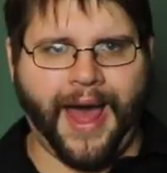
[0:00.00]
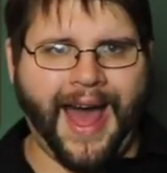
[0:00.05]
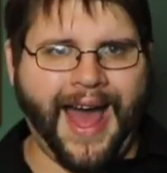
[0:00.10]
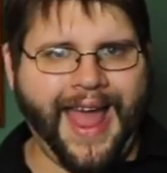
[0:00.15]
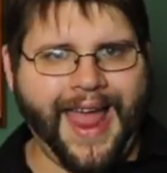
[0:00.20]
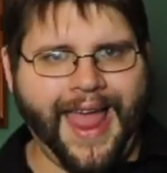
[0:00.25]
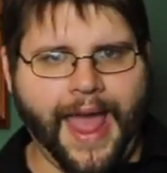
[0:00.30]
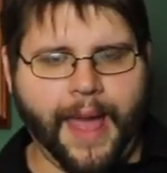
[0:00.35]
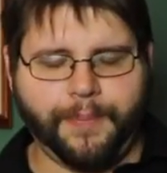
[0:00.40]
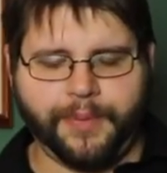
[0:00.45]
but
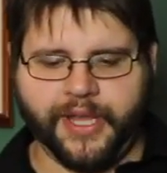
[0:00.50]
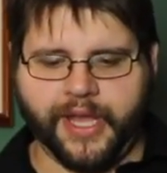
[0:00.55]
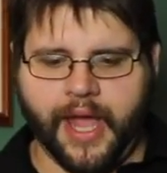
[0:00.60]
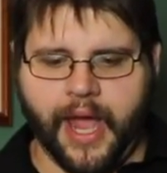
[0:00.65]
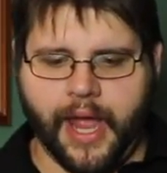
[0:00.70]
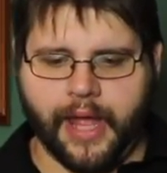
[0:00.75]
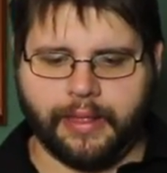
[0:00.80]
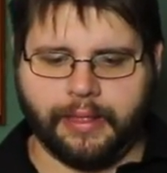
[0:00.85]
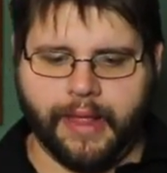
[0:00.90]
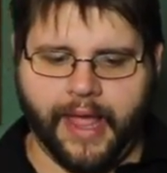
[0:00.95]
I happen to
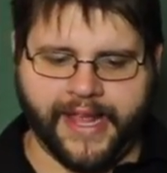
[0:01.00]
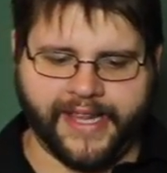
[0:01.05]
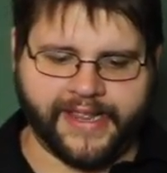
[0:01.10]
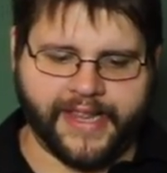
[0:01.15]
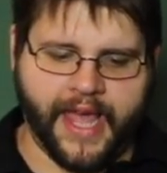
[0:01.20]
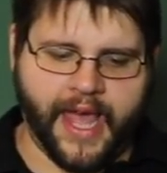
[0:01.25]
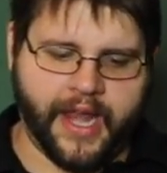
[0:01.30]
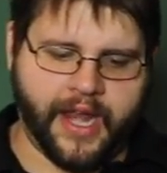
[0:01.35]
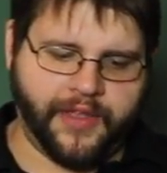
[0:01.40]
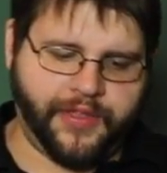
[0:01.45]
kind of
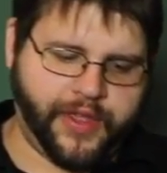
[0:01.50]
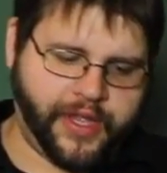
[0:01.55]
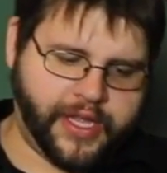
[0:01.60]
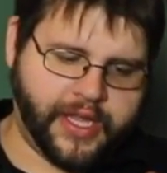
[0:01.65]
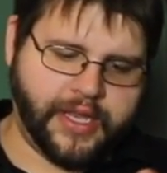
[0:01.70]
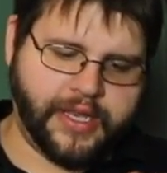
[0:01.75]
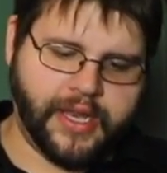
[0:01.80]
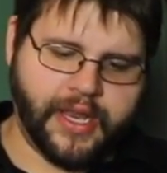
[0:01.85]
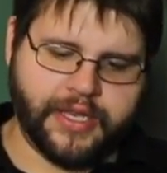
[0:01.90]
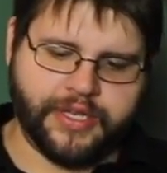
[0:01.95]
like that. I think
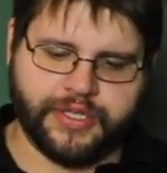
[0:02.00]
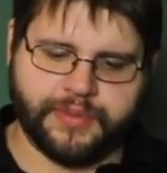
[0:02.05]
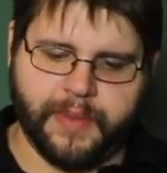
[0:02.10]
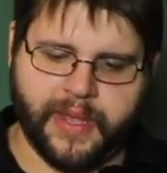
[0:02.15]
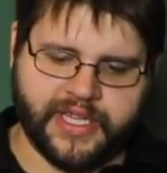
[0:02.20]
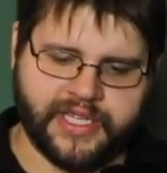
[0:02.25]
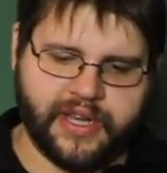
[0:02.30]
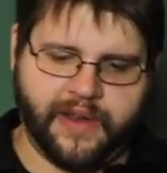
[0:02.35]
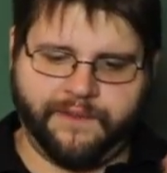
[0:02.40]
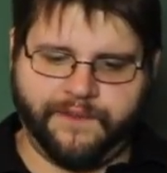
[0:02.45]
it just
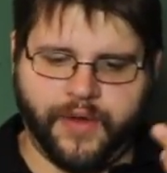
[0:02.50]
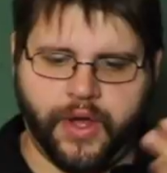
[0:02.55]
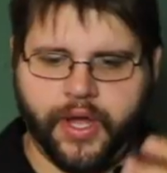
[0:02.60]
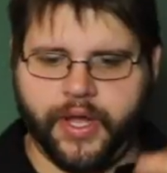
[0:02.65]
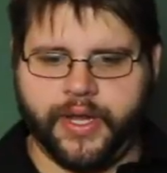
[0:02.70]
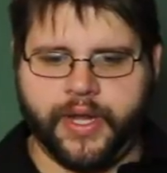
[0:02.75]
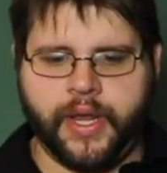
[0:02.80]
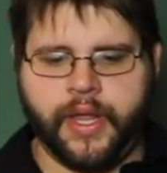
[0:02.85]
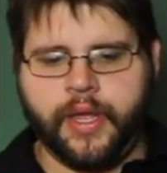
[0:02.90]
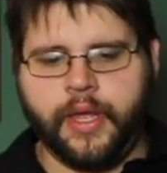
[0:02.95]
makes it a
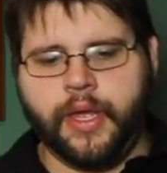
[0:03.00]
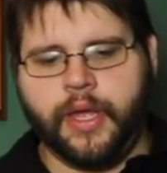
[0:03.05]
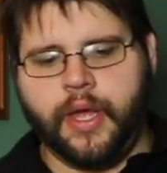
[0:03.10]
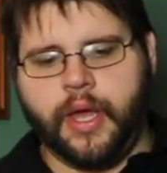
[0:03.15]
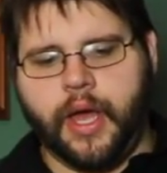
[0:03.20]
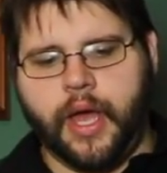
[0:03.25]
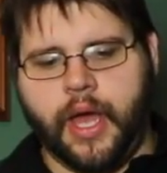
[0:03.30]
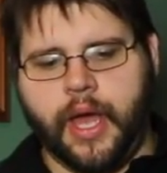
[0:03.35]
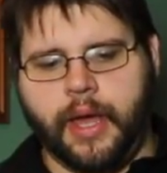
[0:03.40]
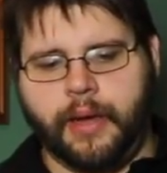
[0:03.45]
fun
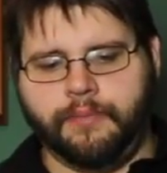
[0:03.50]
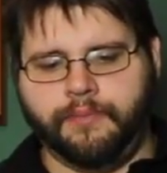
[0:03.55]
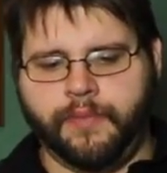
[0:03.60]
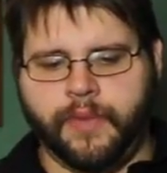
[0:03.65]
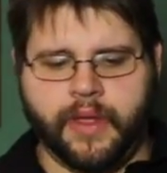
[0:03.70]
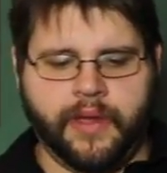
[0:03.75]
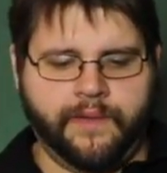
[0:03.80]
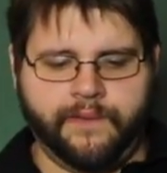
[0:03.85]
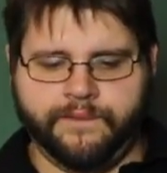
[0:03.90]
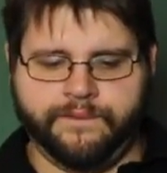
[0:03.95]

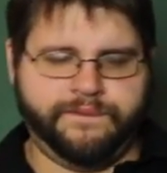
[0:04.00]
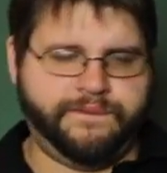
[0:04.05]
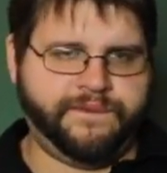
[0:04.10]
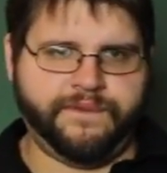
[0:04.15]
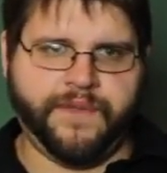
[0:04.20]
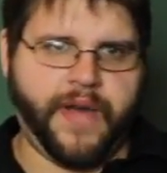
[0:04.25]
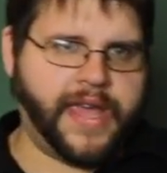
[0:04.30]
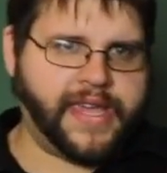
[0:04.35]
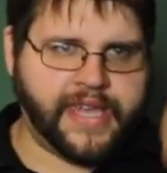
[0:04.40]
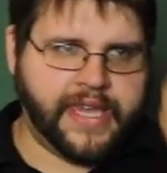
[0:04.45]

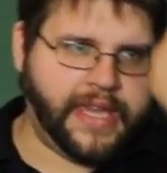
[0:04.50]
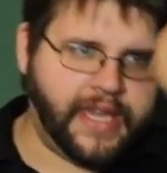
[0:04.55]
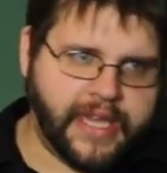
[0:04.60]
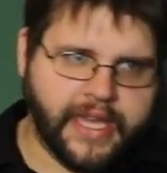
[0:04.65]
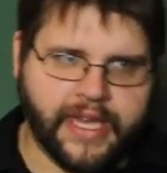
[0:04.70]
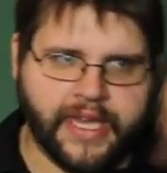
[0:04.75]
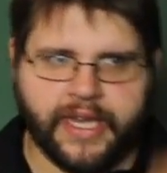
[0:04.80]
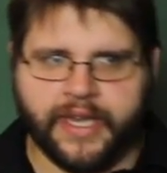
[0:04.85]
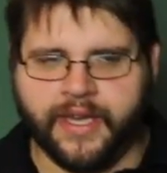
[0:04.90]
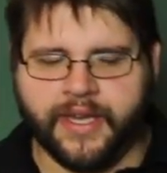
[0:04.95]

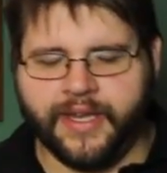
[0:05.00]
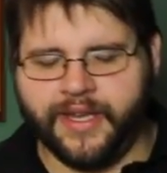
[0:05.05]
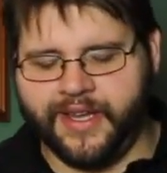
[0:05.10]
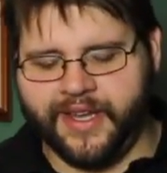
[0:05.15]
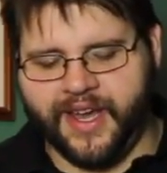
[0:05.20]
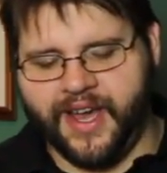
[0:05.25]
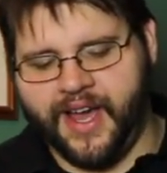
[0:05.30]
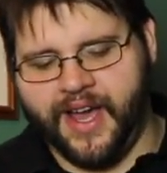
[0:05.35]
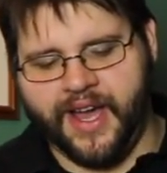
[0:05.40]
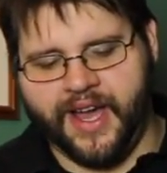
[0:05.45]
Viking-y
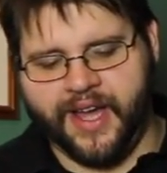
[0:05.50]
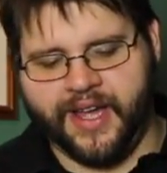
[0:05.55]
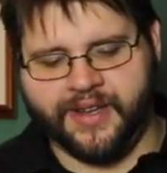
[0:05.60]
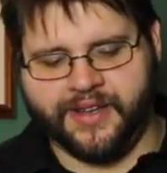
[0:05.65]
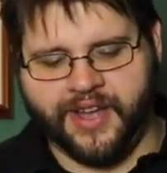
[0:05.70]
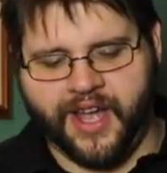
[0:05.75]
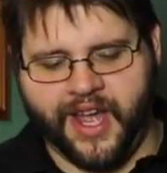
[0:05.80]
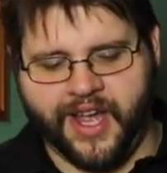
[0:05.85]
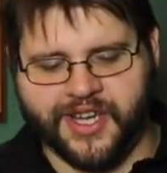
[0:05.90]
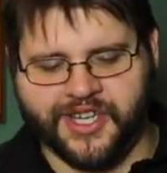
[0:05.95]

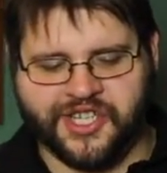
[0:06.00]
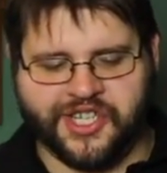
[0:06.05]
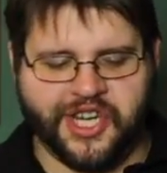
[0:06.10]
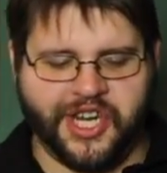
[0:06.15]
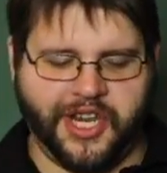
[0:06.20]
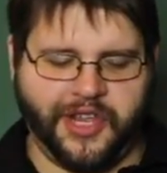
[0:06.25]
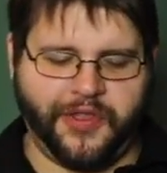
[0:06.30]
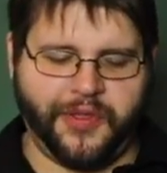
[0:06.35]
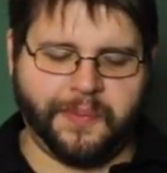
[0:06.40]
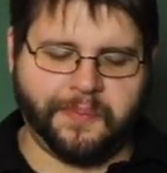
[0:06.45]

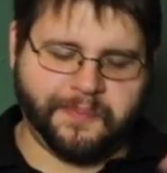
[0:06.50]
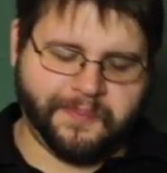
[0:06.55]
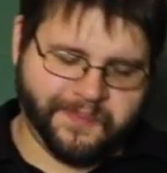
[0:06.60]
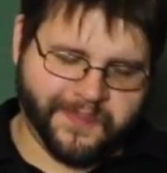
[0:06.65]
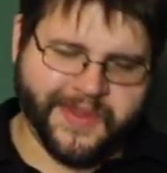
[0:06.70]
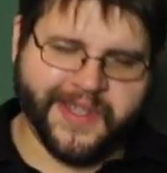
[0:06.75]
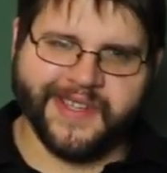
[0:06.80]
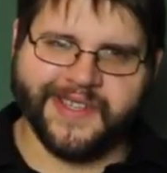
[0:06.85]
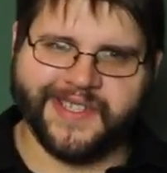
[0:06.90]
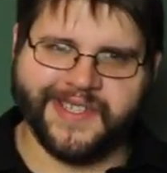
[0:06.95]
sheath.
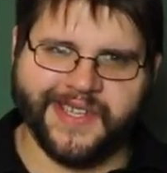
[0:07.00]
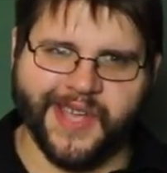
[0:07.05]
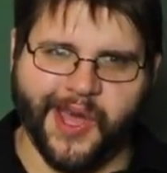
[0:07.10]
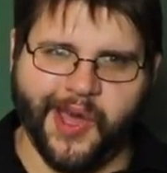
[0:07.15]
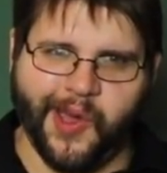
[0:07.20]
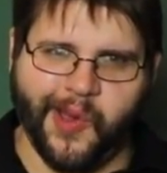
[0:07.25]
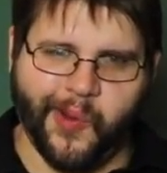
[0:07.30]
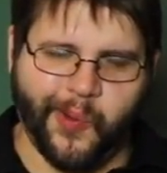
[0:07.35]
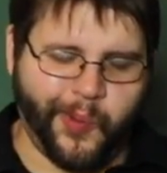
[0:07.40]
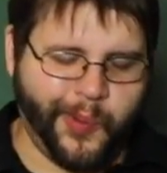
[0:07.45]

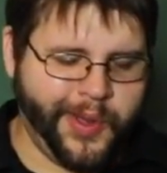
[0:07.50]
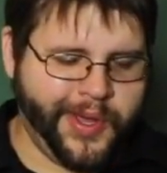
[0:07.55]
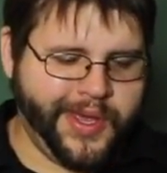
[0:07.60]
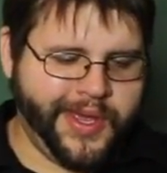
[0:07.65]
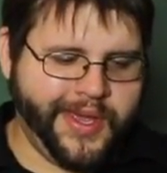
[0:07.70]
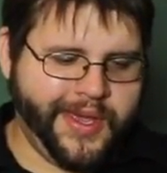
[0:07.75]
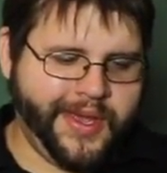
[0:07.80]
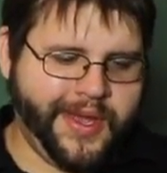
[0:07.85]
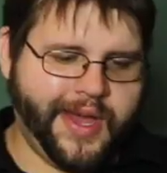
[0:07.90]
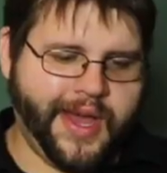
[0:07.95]
So
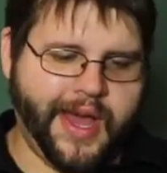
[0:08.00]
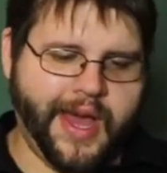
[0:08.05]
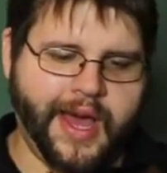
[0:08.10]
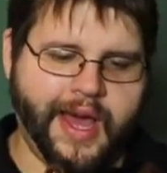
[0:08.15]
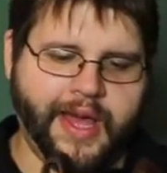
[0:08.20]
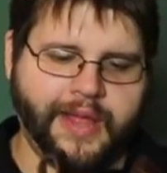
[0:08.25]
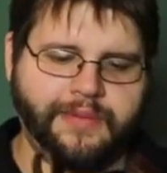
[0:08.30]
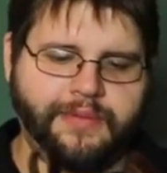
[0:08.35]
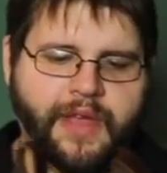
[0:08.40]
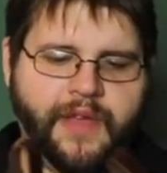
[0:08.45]

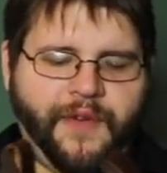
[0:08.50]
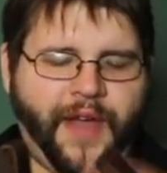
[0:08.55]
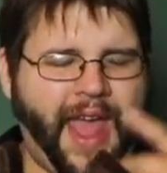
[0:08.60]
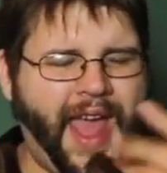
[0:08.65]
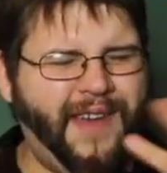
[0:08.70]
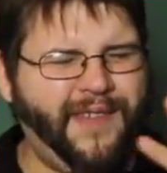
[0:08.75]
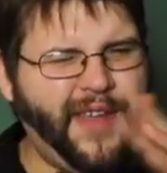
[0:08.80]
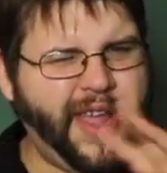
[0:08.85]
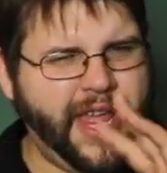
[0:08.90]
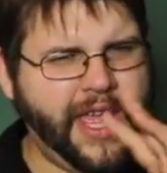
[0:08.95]
if I
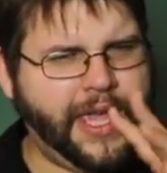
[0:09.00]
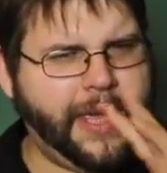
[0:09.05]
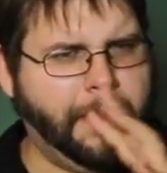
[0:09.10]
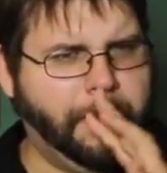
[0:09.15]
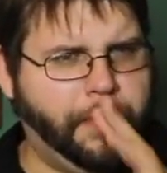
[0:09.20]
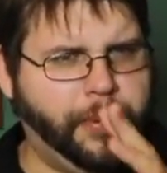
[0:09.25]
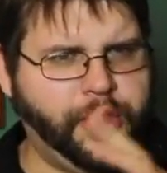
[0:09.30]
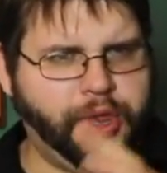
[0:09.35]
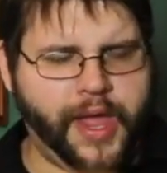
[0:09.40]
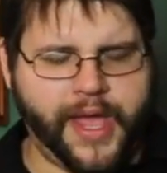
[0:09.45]
have any
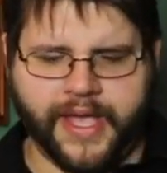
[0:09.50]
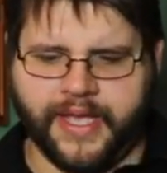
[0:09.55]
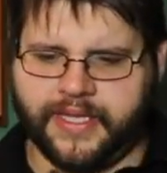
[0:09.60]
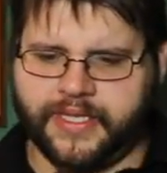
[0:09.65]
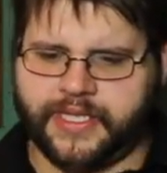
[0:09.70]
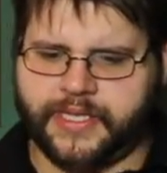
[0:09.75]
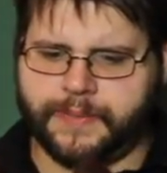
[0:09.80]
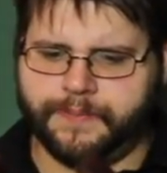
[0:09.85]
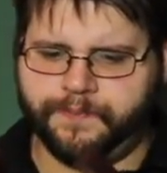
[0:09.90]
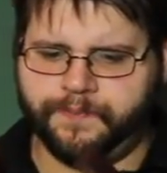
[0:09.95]

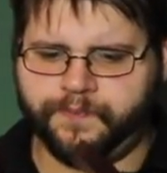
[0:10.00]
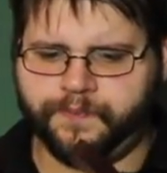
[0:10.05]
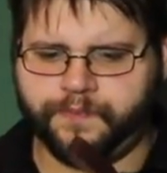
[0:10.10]
complaints,